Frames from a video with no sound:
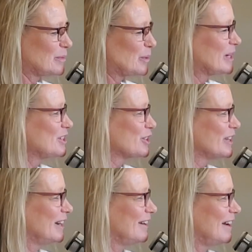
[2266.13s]
that bring
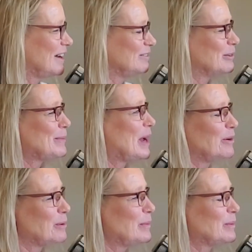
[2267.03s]
joy. I
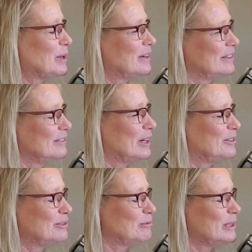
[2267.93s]
remember
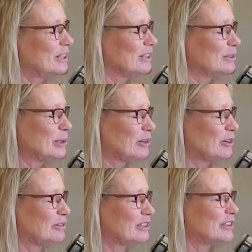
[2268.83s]
we talked about
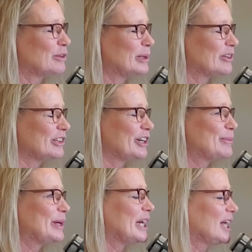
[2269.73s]
COVID a little bit earlier,
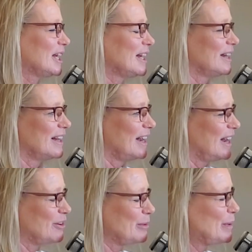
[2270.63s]
but
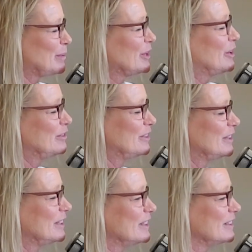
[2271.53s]
I remember
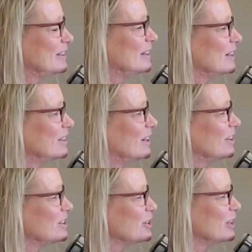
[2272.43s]
COVID just sucked all
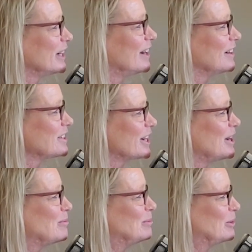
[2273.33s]
the joy out of the
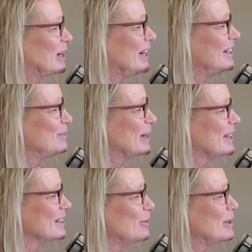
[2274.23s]
job, right?
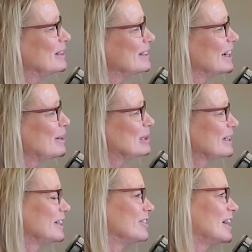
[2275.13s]
Because I wasn't able
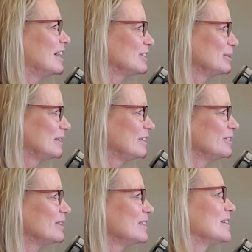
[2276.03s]
to interact with
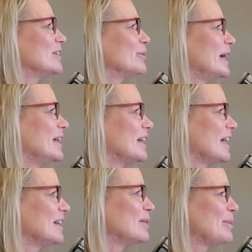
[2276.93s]
students in the way that I
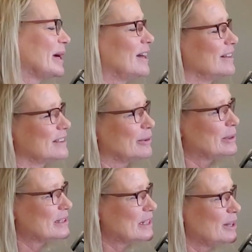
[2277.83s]
had in the past. I
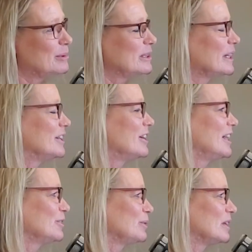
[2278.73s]
wasn't able to
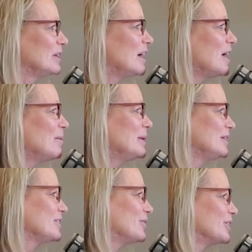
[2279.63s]
interact with alum
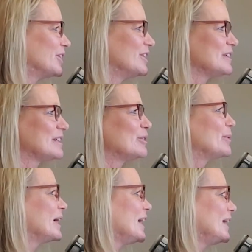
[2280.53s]
and donors in the
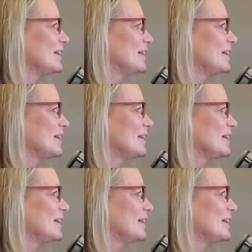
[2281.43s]
way